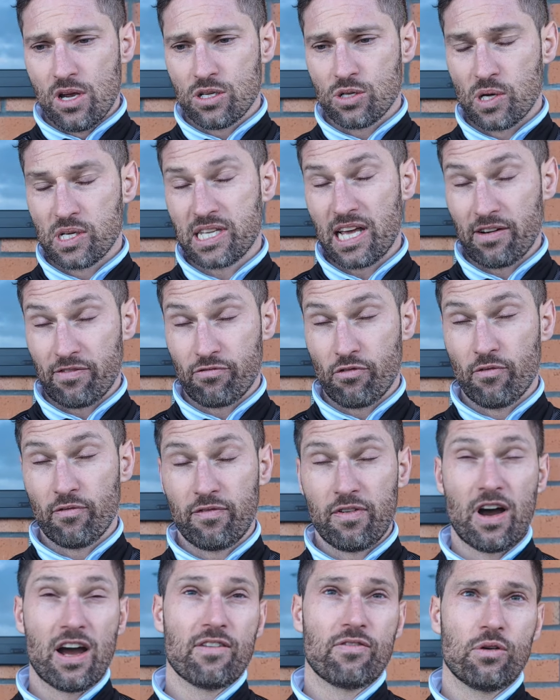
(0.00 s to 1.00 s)
So it's that front
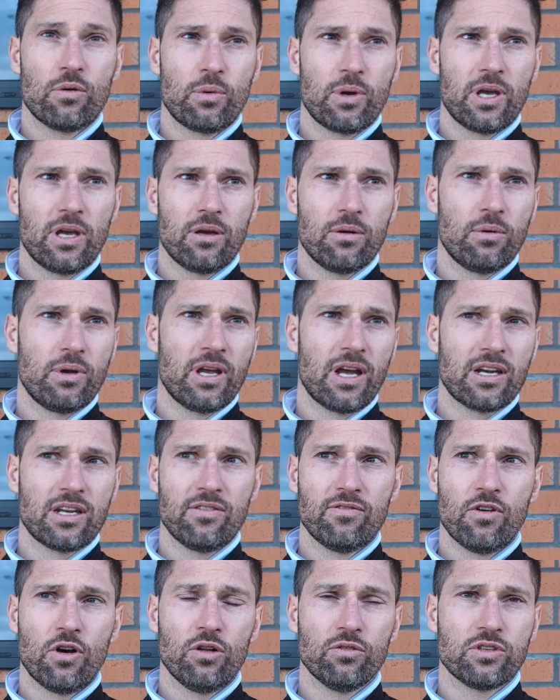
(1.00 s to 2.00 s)
five that we had
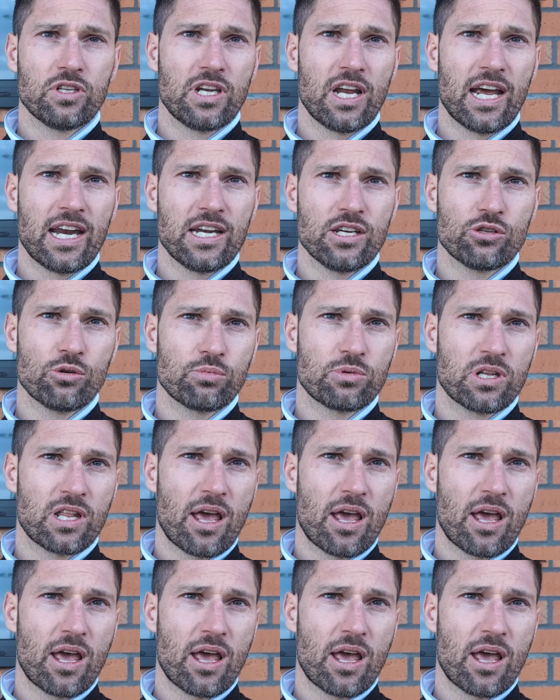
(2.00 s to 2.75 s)
involved today, and it's up to